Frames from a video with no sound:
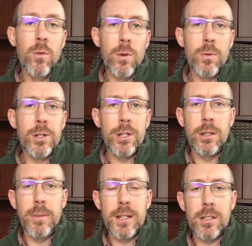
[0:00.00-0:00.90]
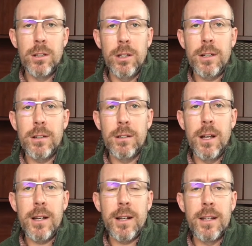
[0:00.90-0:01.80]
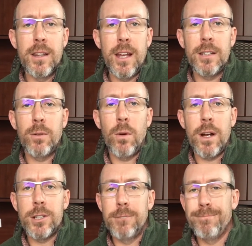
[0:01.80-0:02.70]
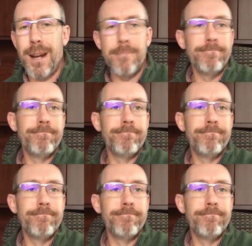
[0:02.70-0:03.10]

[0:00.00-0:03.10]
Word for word: We wish you the best of luck, and thanks for watching. Bye.